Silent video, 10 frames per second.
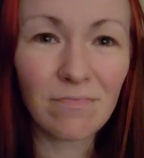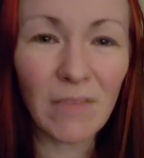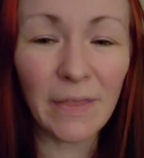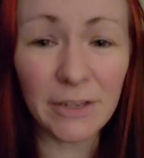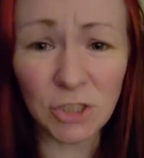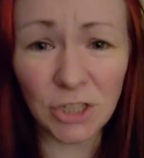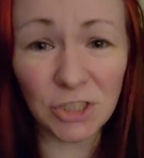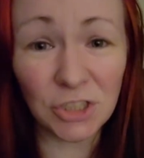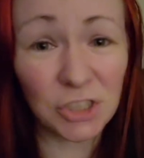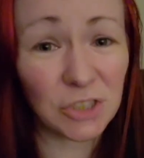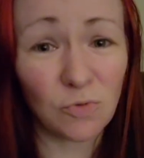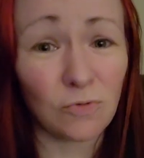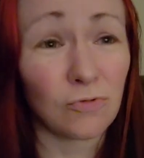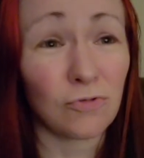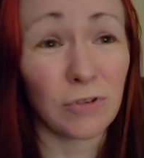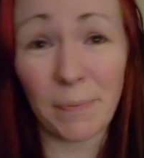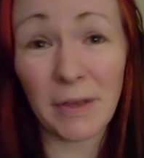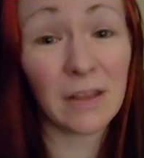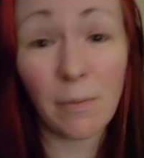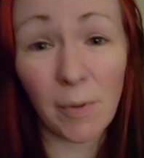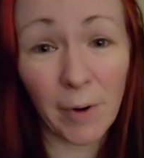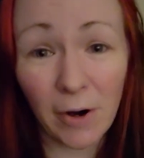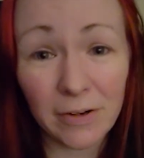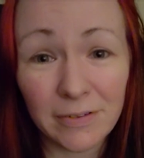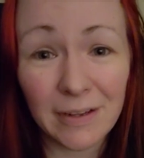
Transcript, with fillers: and the judges just ripping them apart